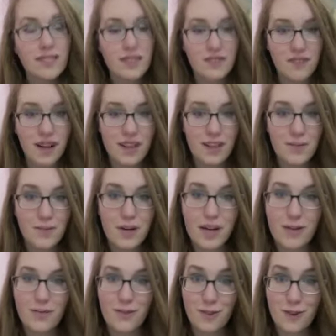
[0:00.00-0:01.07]
did find them, but
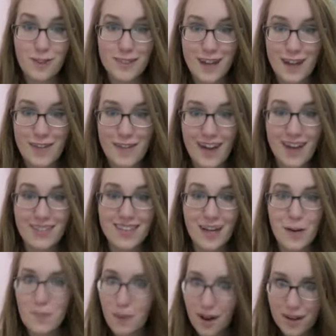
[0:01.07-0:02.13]
first I found
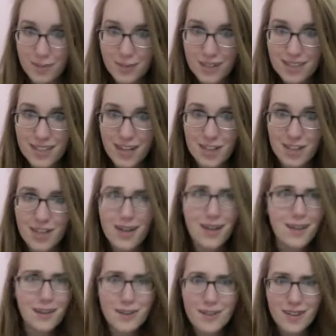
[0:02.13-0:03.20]
their bargain book section, and
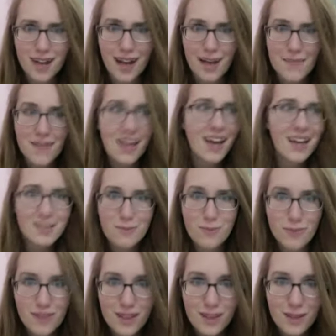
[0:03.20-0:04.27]
the Guggenheim has a
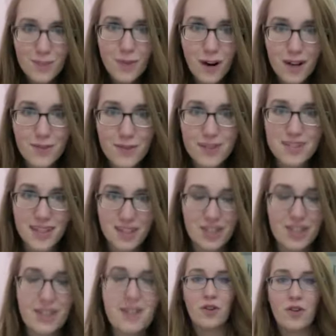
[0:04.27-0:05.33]
really good bargain book
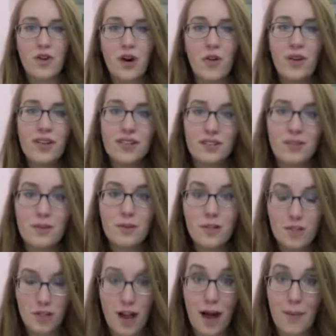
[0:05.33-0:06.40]
section. Go into the
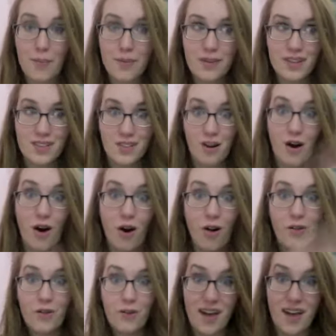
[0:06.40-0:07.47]
bookshop, it's all
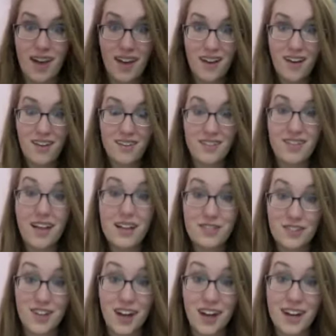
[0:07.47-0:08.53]
the way on the left, you
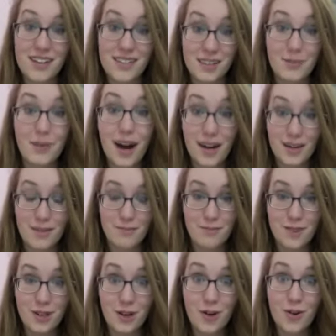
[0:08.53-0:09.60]
guys, on the bottom,
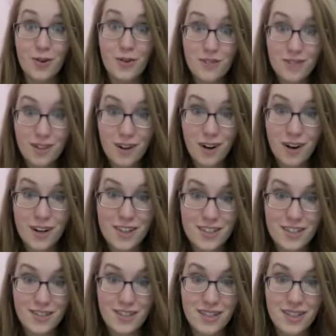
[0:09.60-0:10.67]
so art
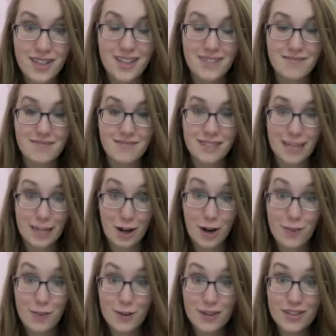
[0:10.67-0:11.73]
history /
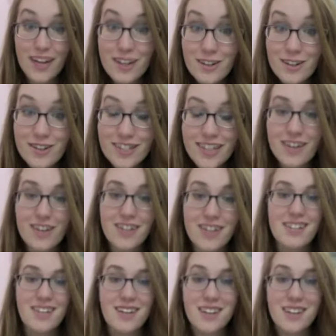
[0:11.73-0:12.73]
art book collector's secret.